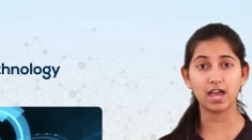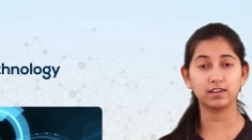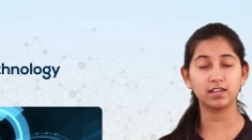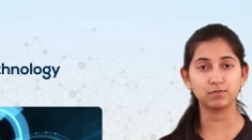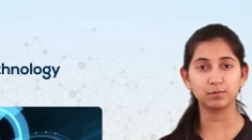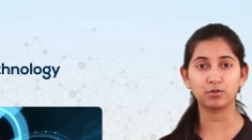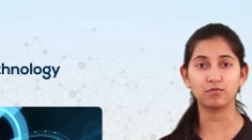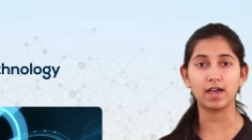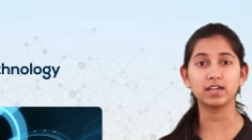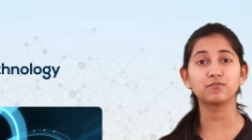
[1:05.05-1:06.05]
and it will
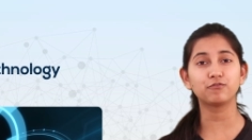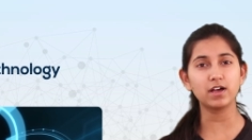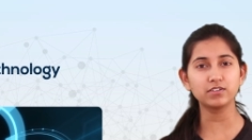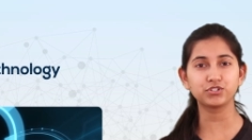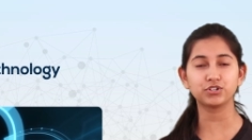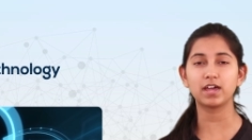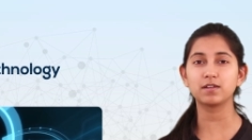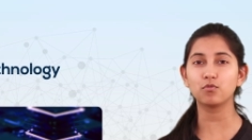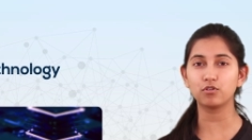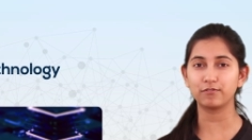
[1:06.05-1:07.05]
provide faster
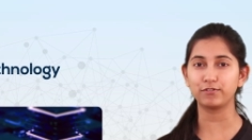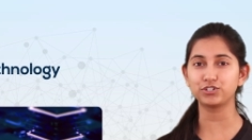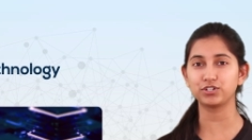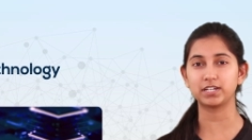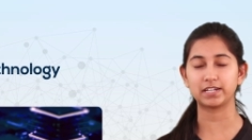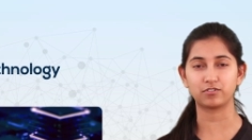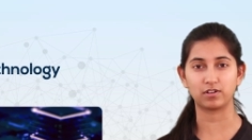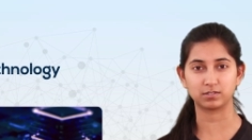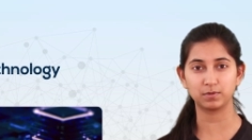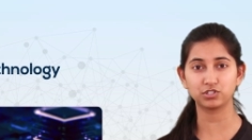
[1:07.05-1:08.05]
and more efficient data
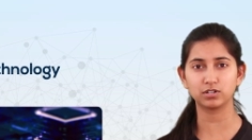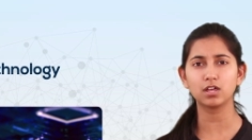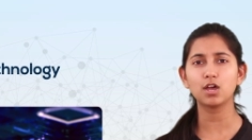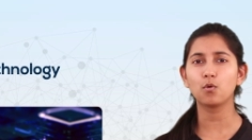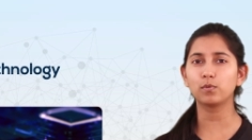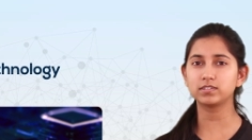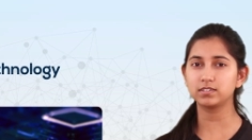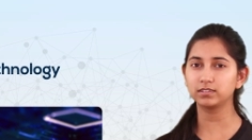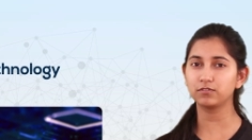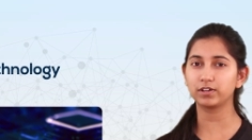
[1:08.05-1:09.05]
transmission with
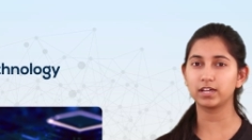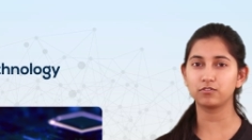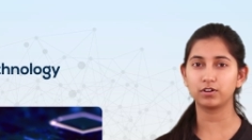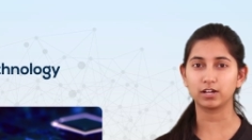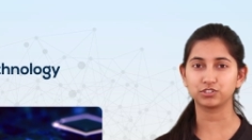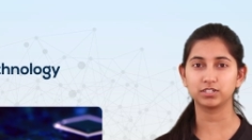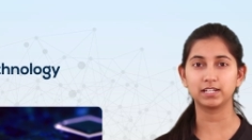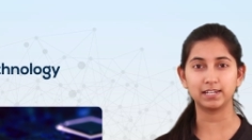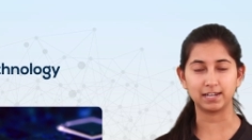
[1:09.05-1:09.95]
significant reduction in